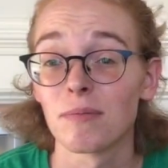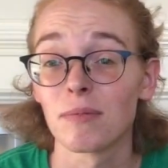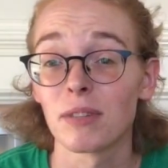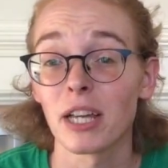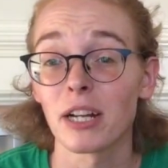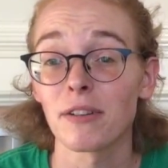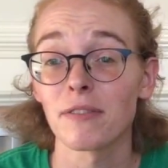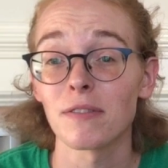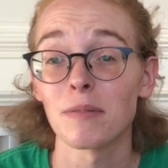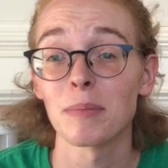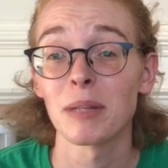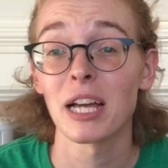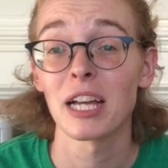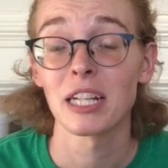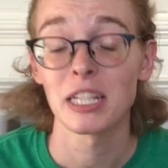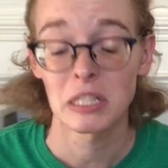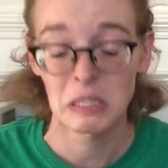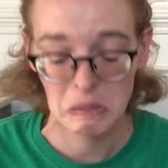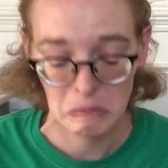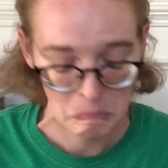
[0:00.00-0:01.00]
letter from that
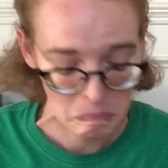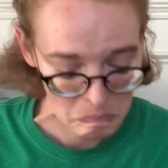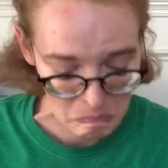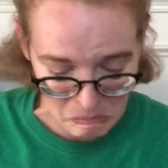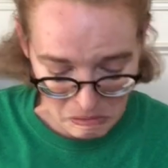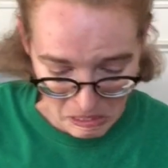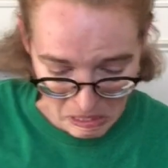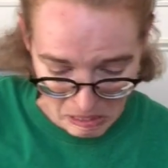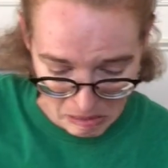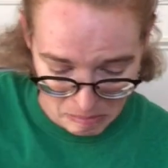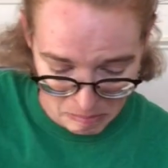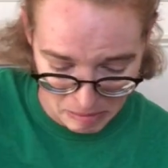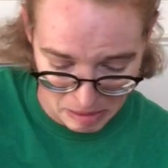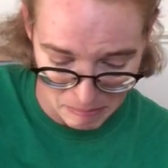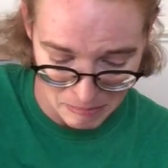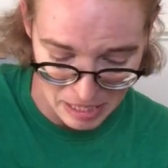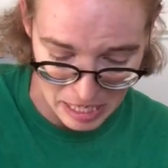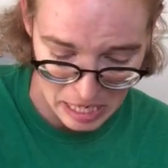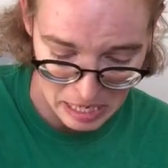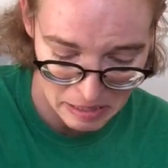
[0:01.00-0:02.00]
is? No,
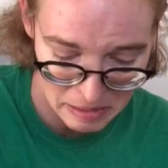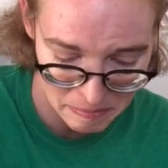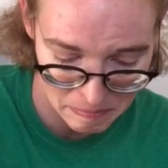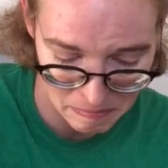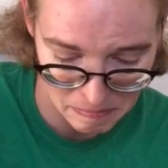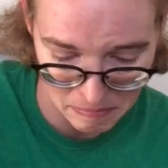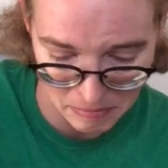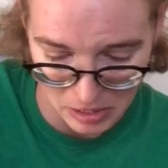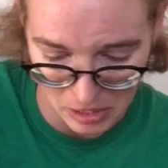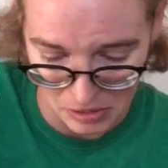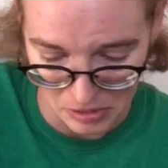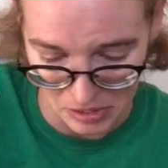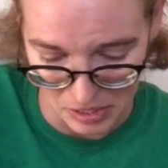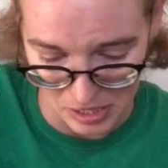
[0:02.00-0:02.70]
maybe not. Hard to